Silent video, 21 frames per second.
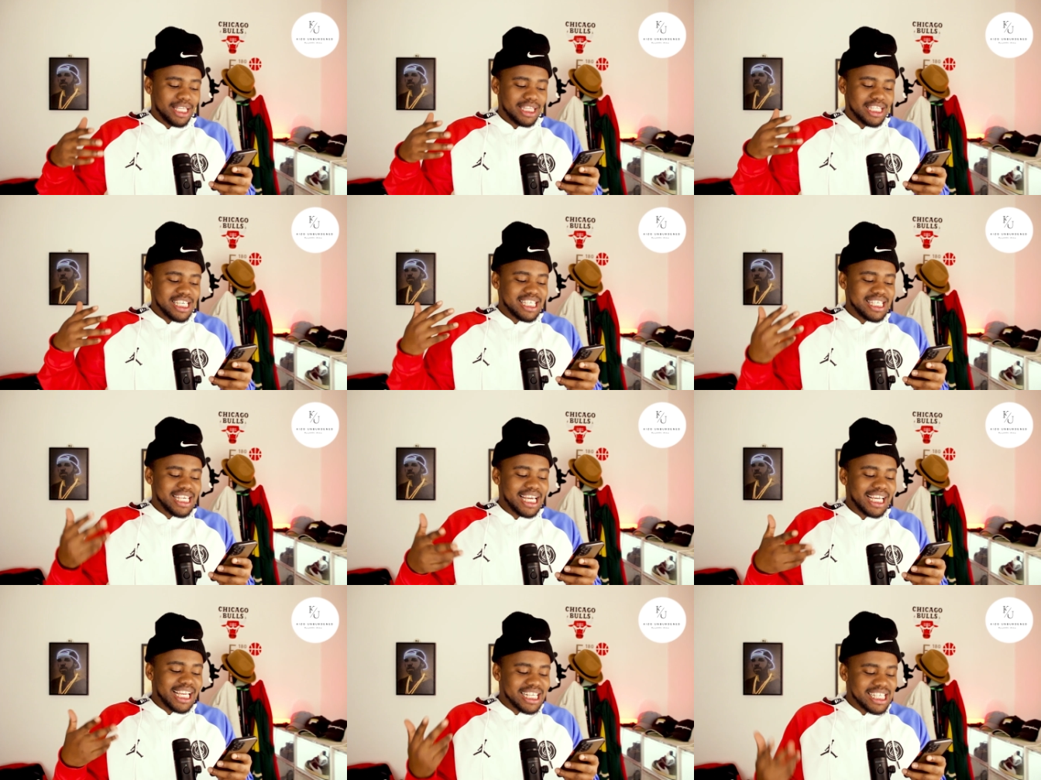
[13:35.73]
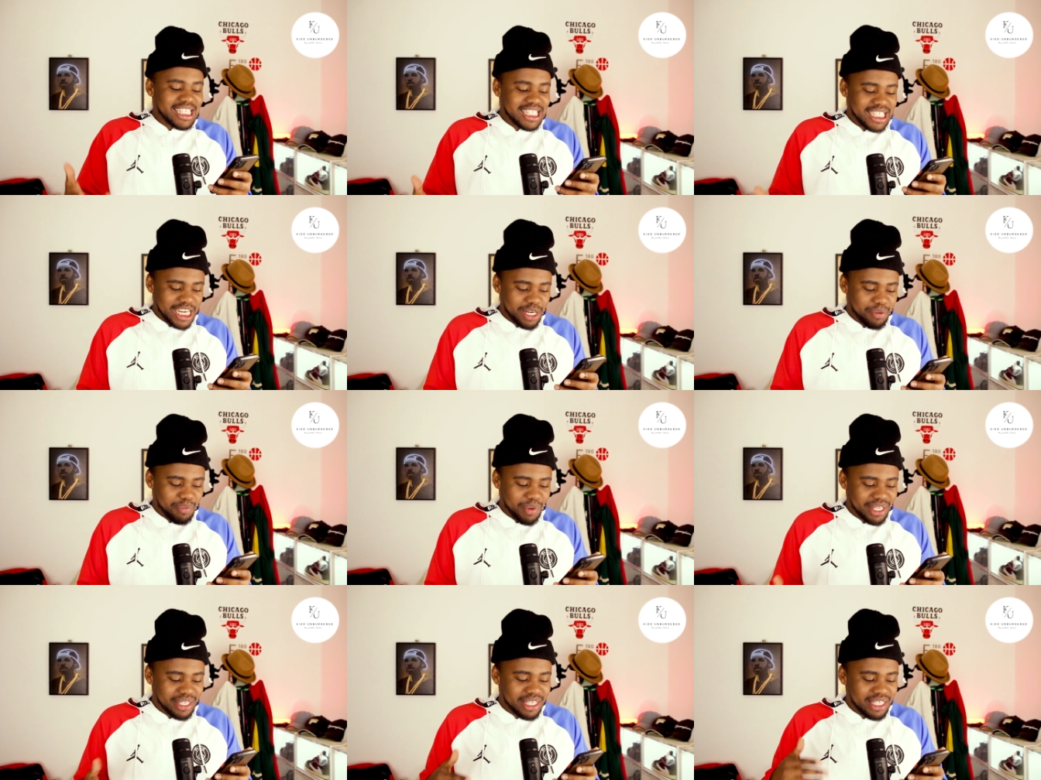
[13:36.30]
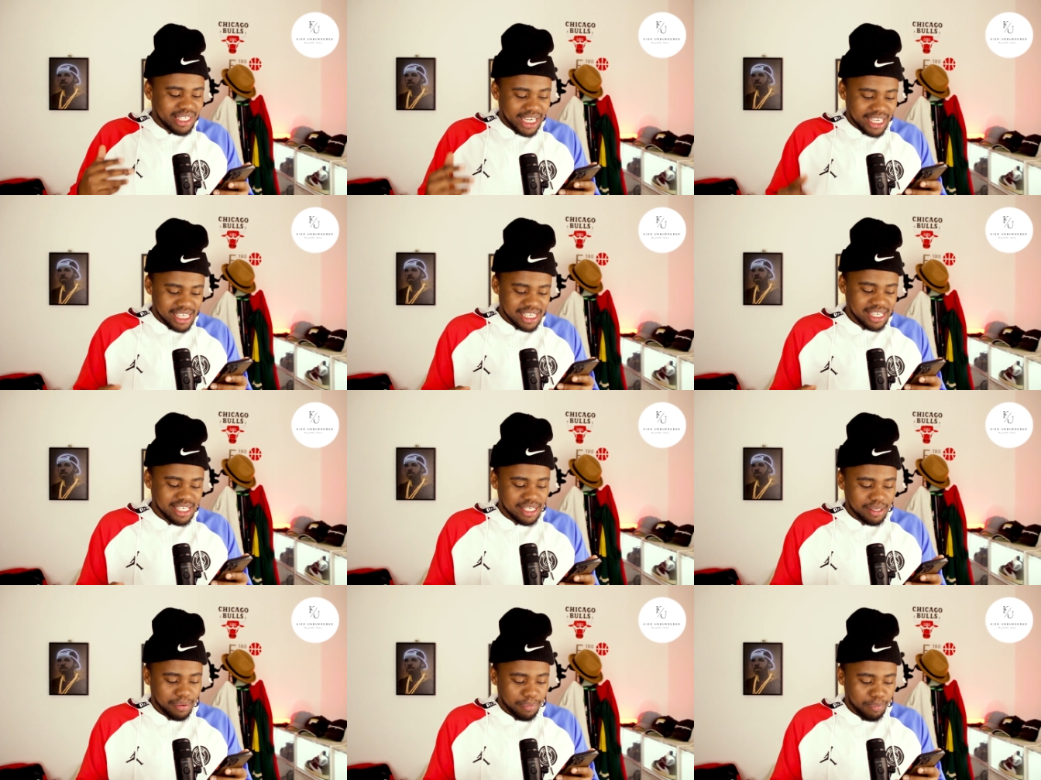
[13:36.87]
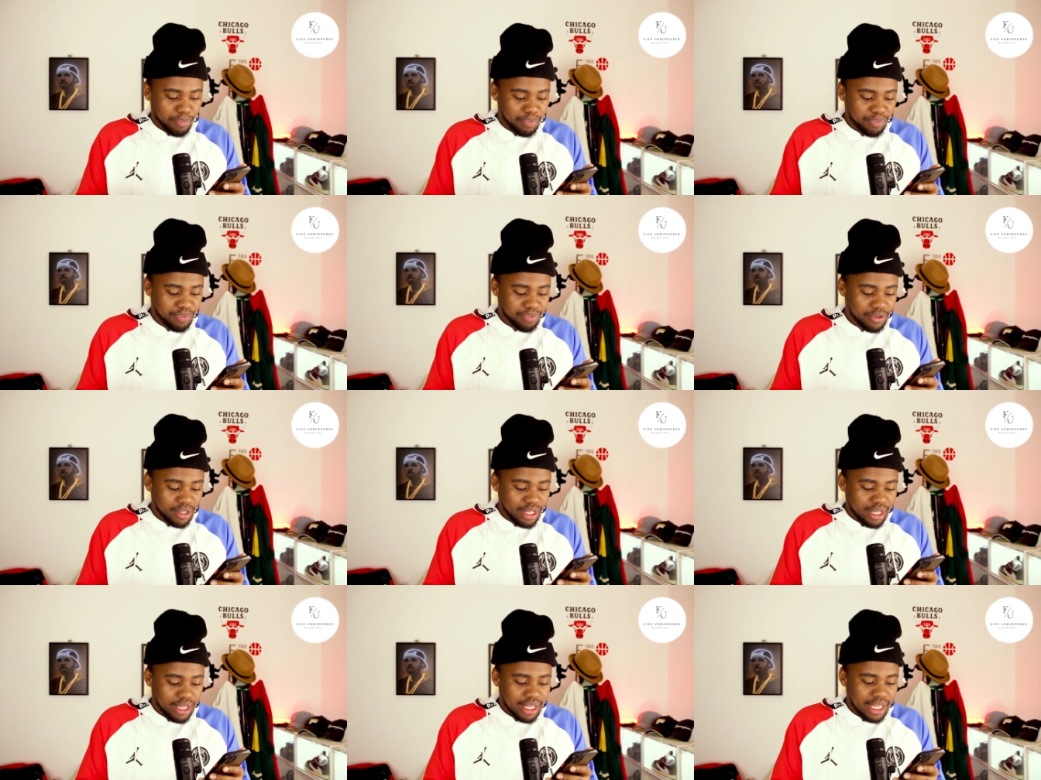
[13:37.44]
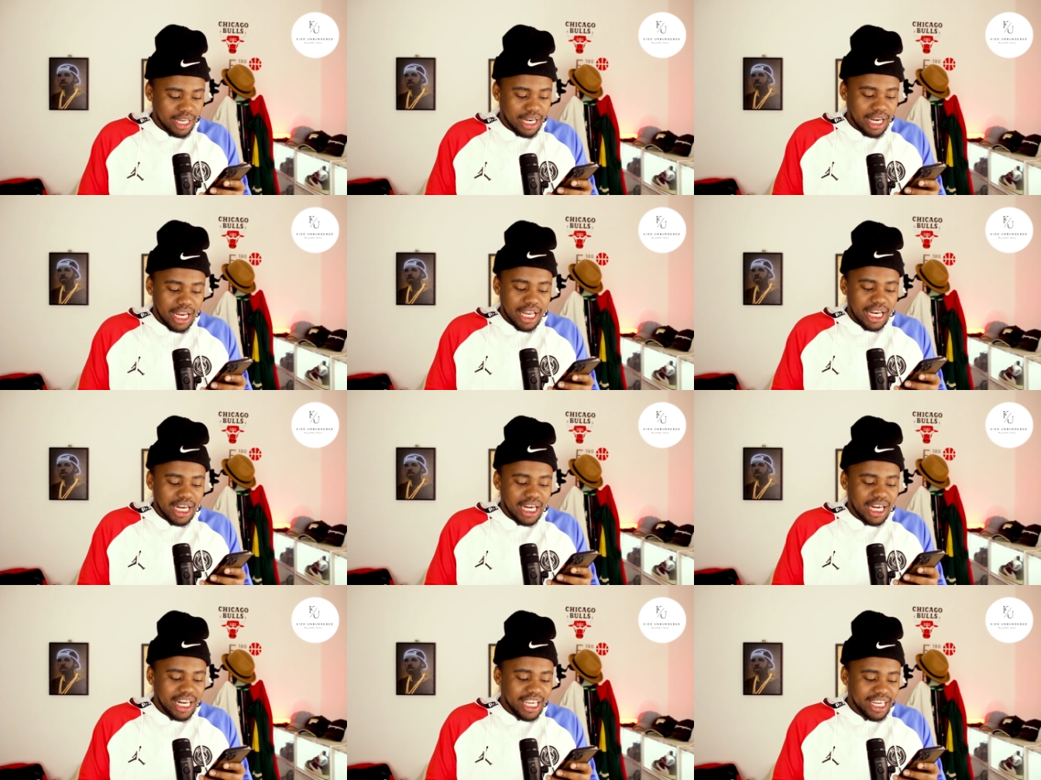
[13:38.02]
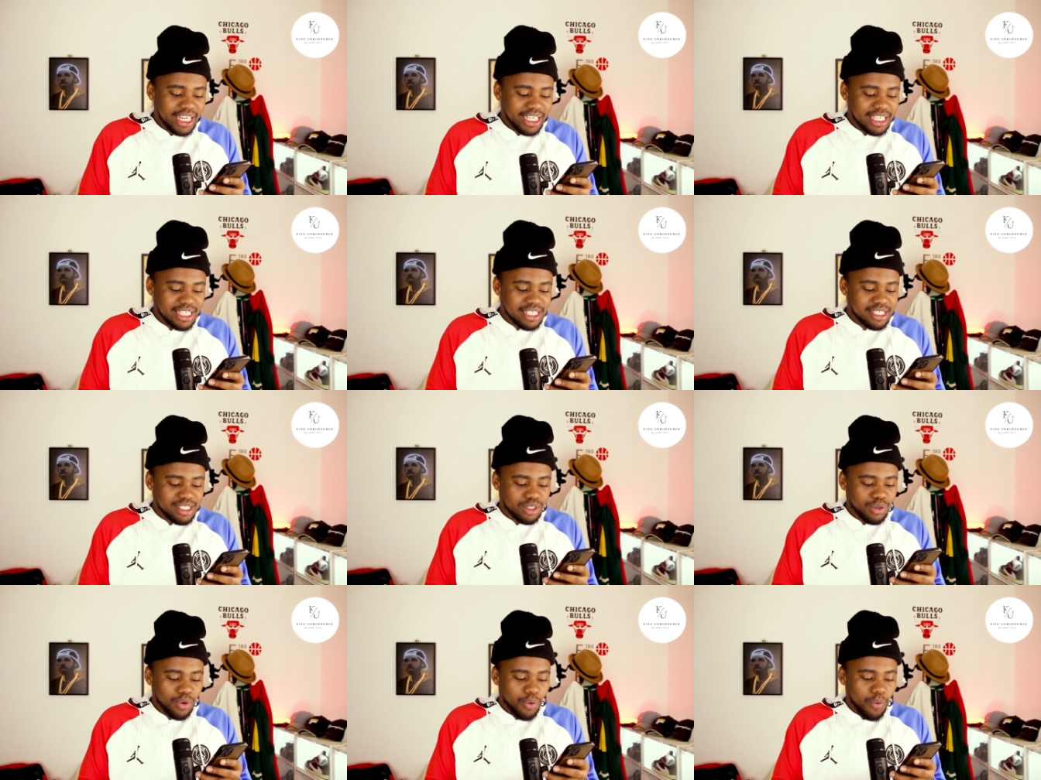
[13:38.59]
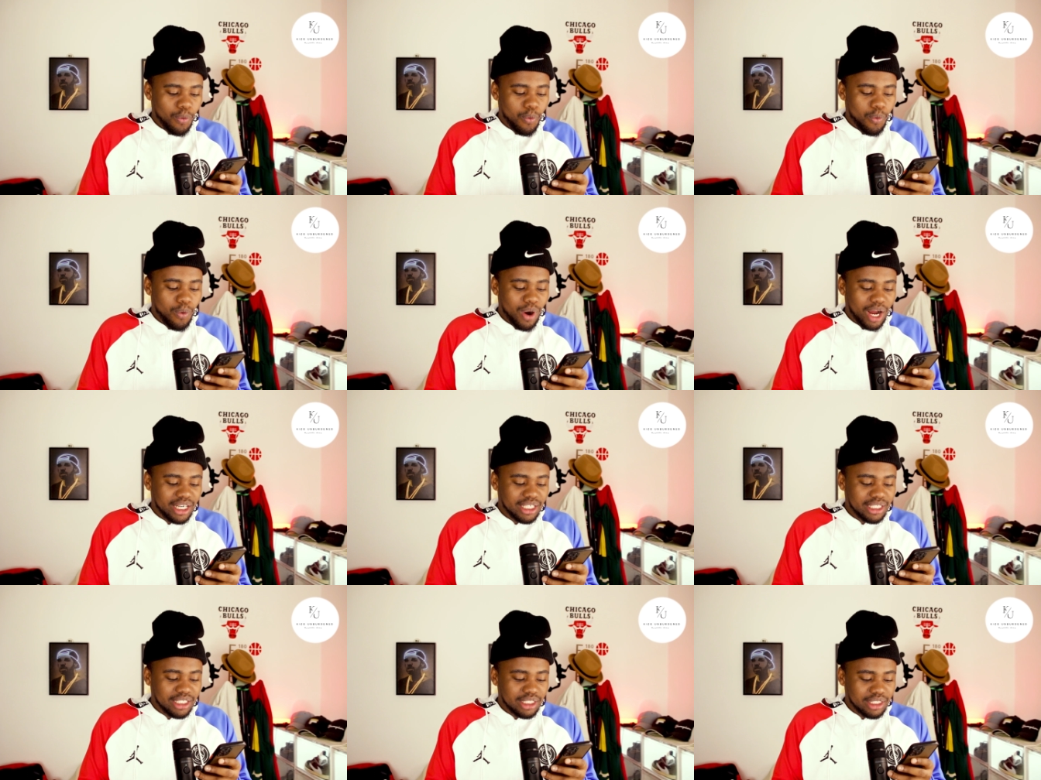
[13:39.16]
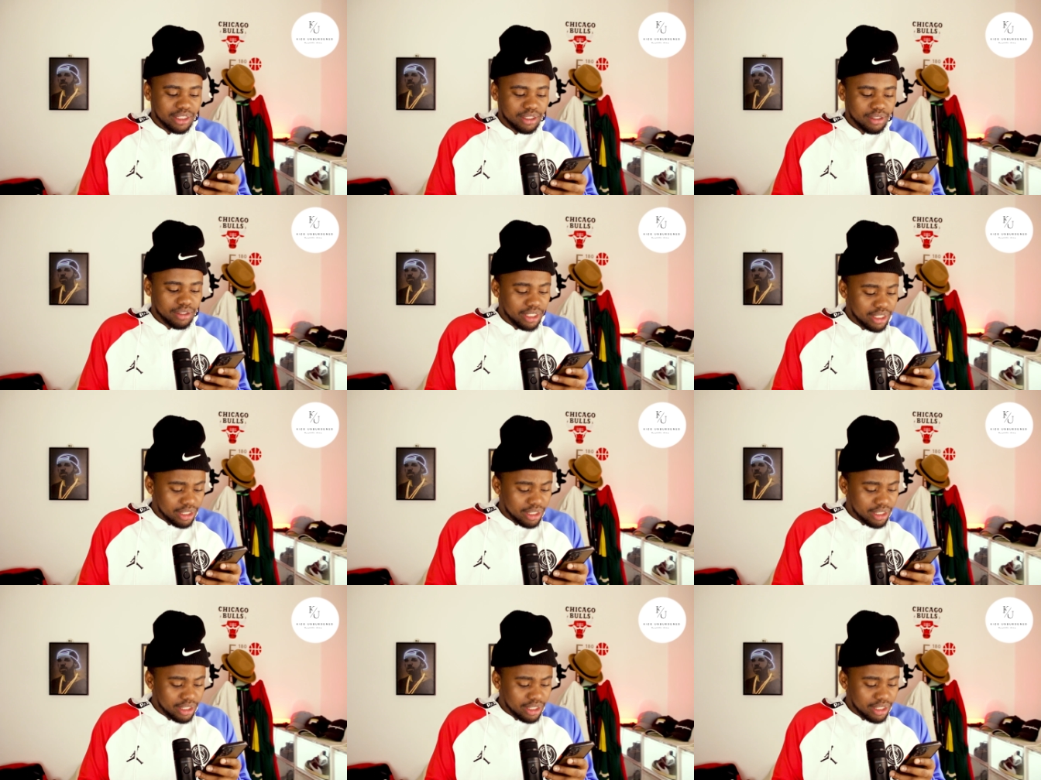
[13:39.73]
The second statement says, ladies, what